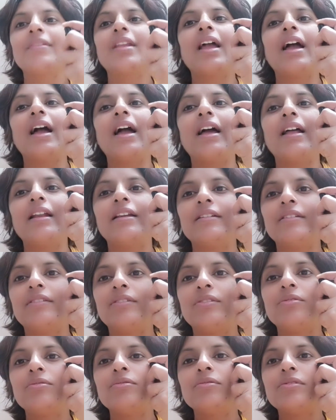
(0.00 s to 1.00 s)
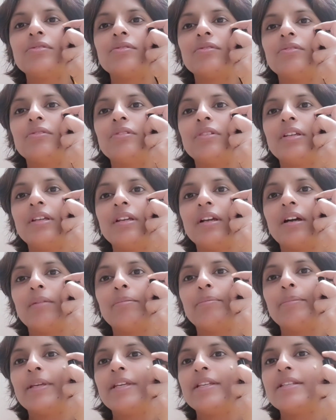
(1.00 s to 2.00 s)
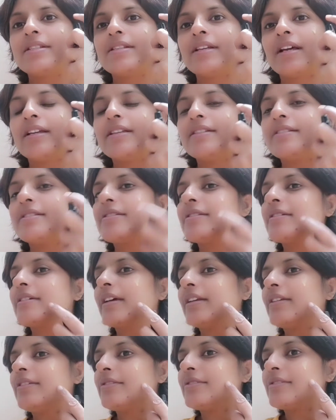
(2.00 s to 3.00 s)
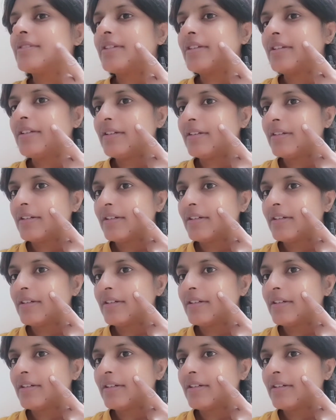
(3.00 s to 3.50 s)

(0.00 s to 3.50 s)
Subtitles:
and use only a pea-sized, can you see?